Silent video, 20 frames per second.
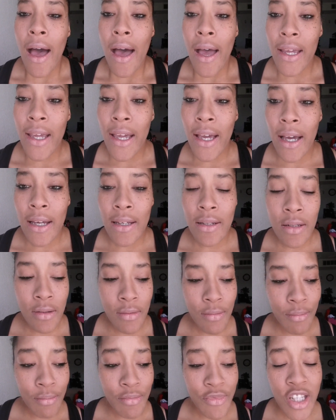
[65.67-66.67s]
I
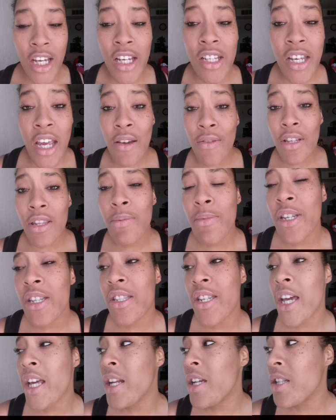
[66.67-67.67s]
got JJ mm, with
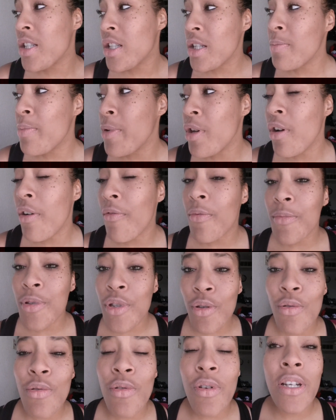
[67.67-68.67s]
me. Jada should be home
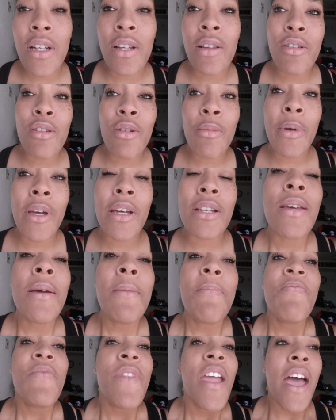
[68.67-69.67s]
from school in a little bit.